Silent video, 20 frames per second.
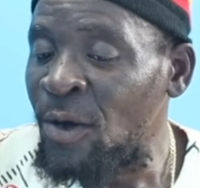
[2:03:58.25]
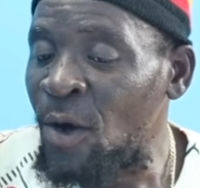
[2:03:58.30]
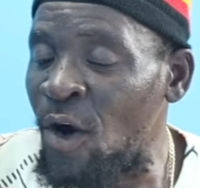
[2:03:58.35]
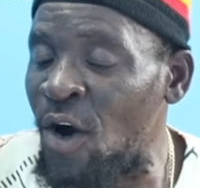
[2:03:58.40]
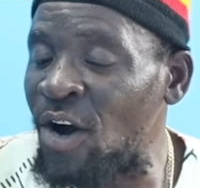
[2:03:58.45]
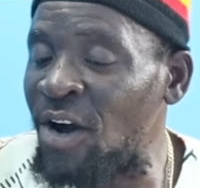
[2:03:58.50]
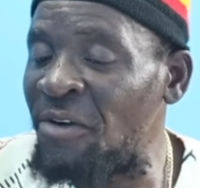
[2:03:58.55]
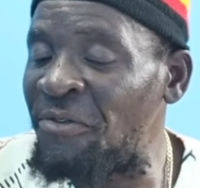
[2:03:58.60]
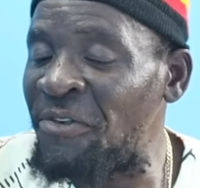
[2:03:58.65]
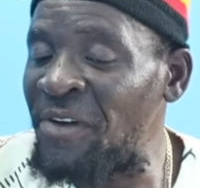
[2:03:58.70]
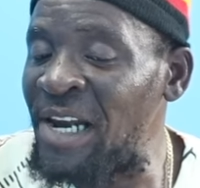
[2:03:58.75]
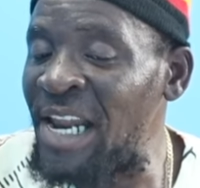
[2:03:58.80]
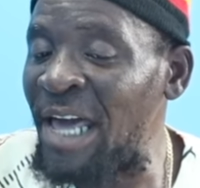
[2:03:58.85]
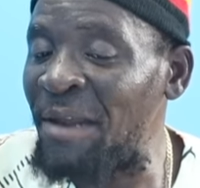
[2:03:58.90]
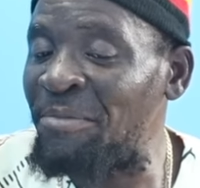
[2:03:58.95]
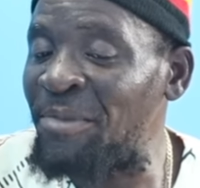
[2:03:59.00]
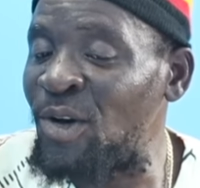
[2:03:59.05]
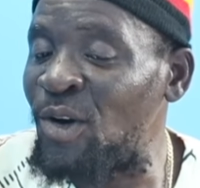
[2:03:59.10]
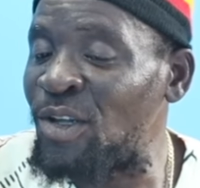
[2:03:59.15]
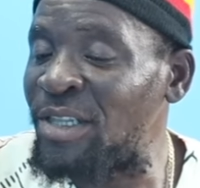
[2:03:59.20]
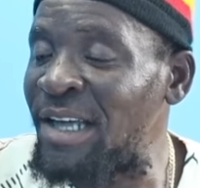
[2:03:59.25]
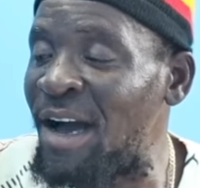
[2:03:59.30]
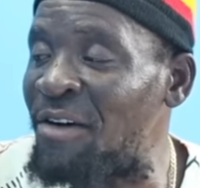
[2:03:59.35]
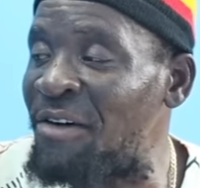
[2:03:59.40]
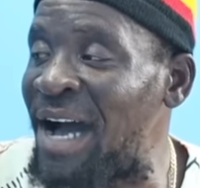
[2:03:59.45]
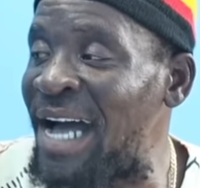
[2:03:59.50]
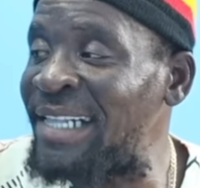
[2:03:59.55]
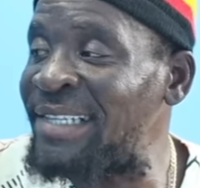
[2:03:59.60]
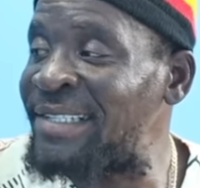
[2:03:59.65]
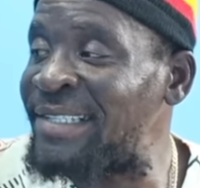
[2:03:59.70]
Hunger for let me out of
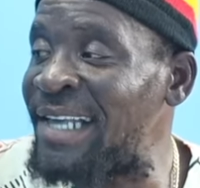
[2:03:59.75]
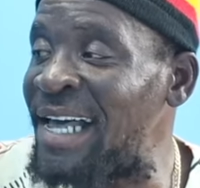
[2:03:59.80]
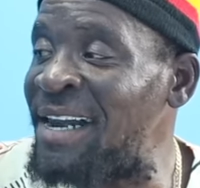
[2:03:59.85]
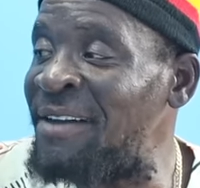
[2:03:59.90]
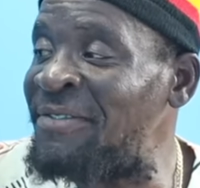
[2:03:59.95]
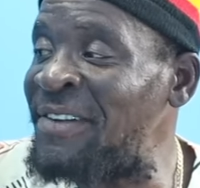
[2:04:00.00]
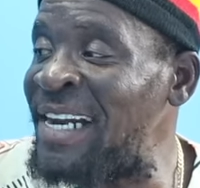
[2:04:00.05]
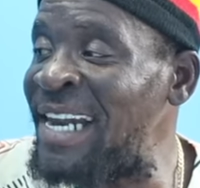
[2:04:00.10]
one self,